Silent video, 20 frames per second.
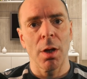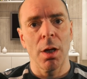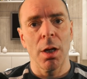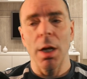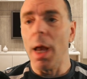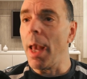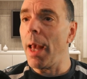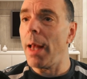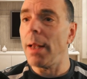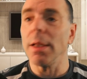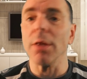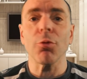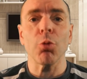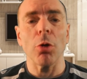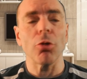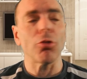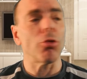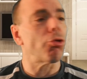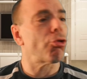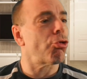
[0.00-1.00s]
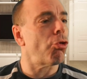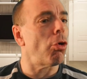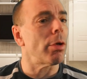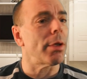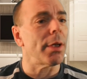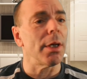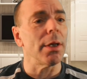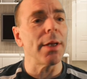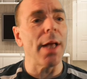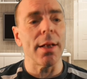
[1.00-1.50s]
And let's watch a short
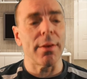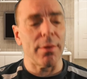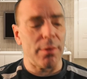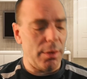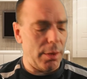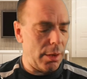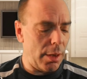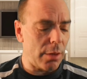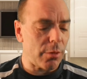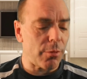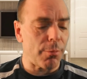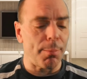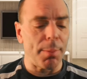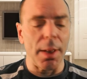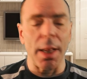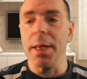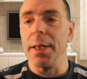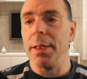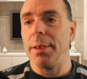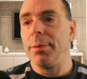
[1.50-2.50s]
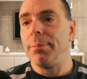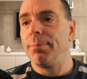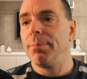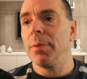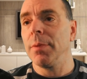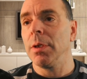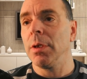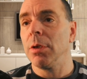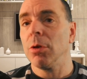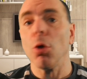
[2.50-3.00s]
here that explain
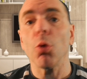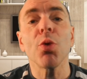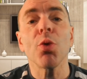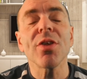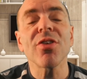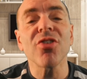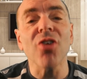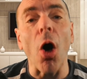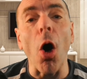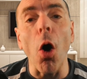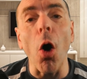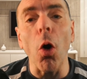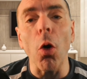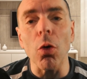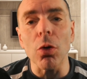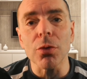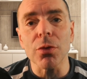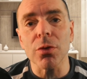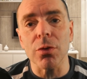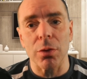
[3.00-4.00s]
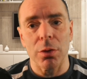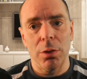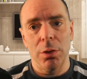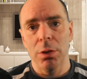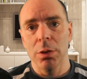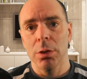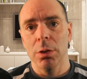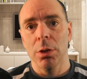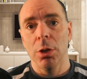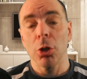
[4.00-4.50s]
the result
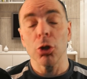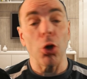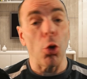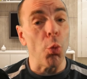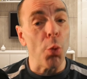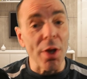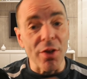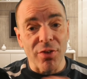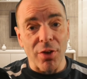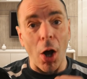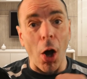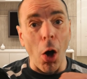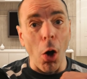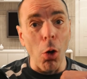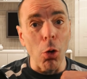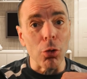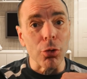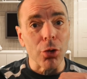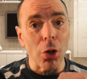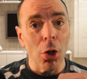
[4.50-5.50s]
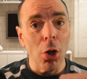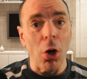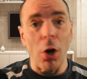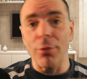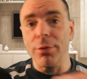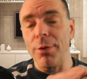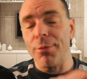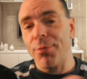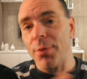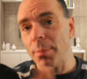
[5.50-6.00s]
of
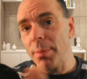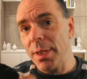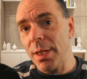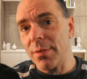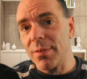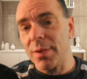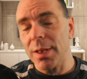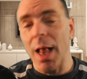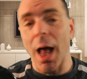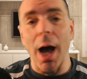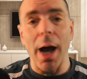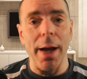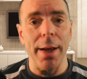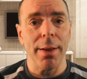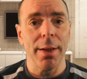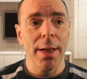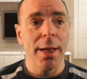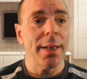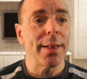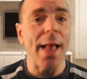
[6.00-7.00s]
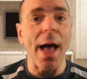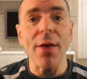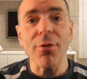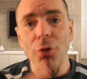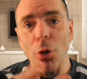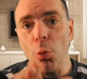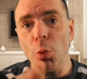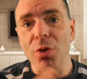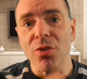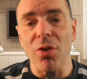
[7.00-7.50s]
the feminist lie. That's the
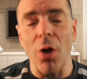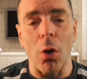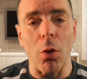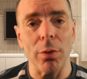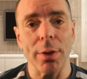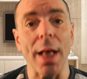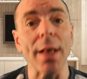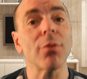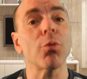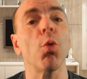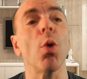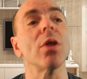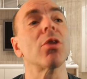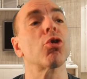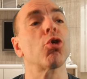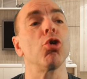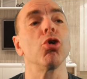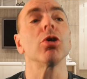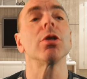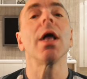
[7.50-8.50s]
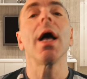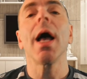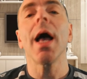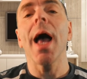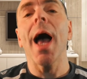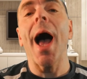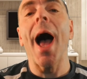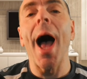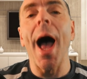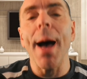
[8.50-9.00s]
result. That's what could
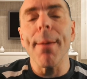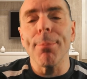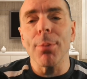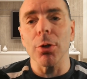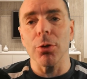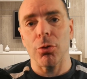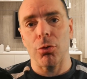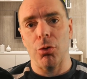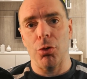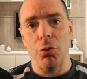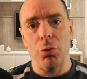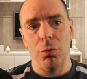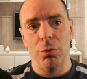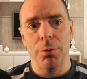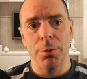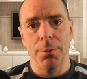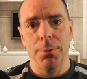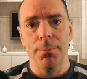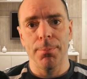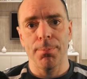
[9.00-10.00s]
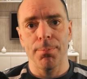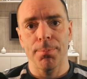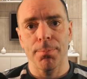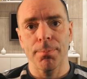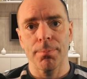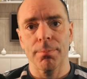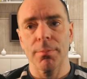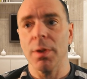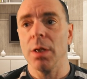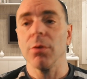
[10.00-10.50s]
happen to you.
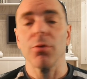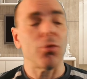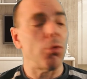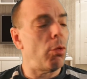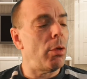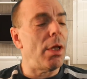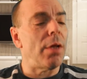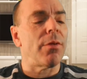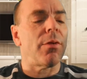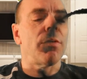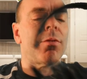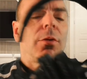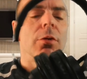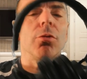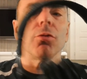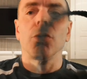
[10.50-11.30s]
So let's listen to